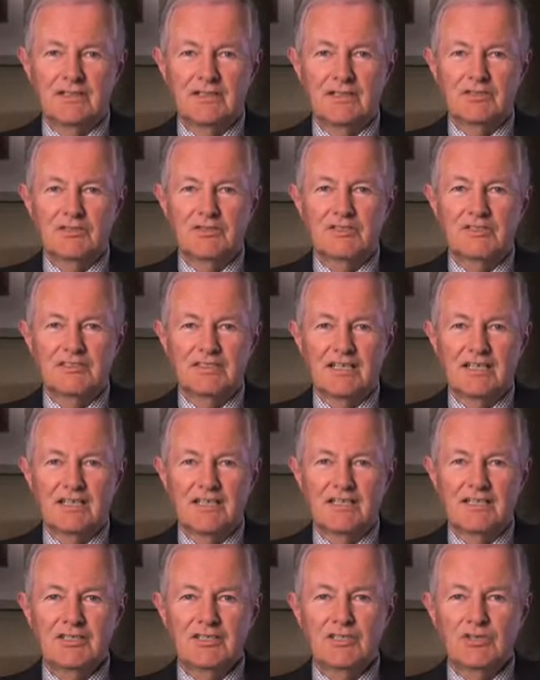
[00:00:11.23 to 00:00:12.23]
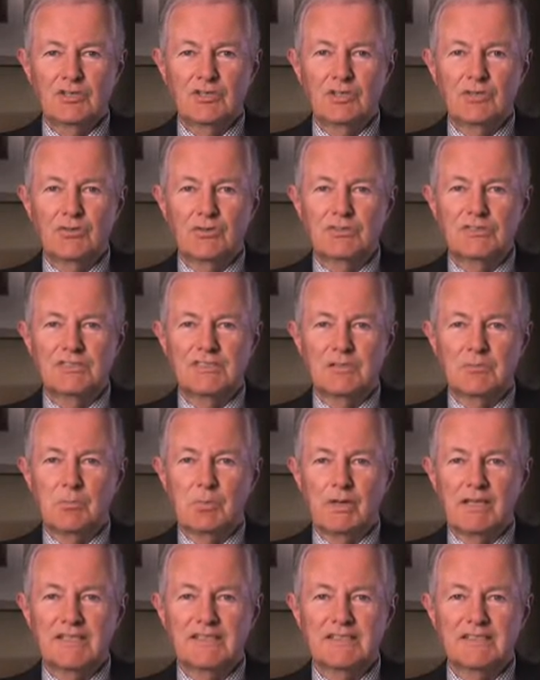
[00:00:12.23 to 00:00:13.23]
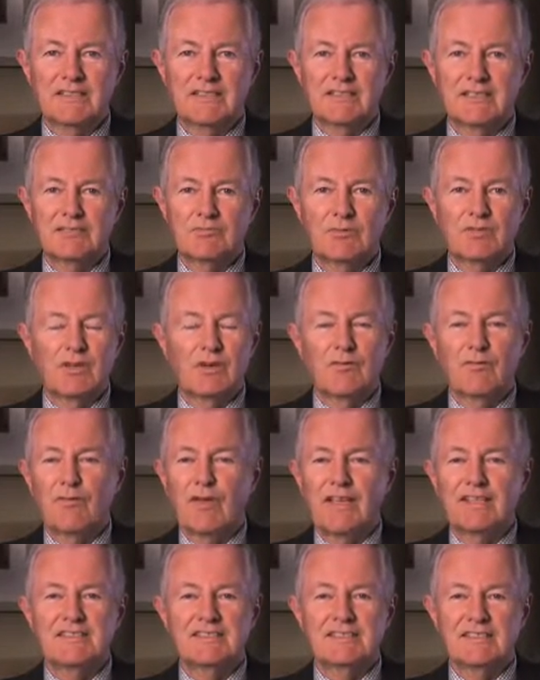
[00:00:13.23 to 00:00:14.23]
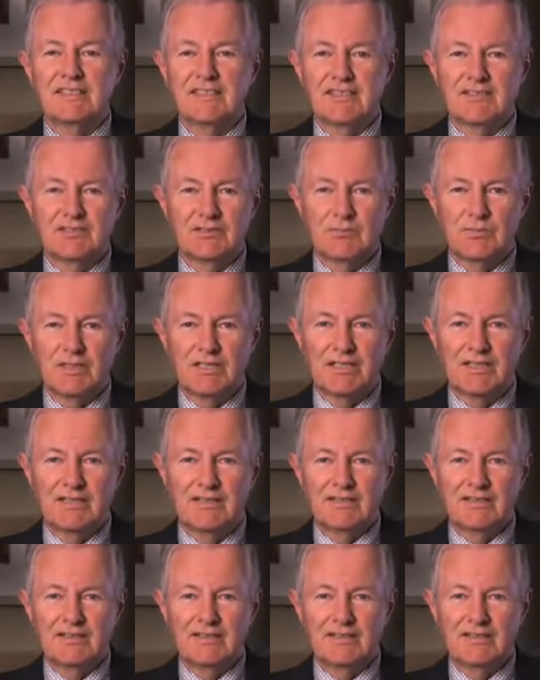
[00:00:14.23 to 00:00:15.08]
Their design, use, and place in history are fascinating to me.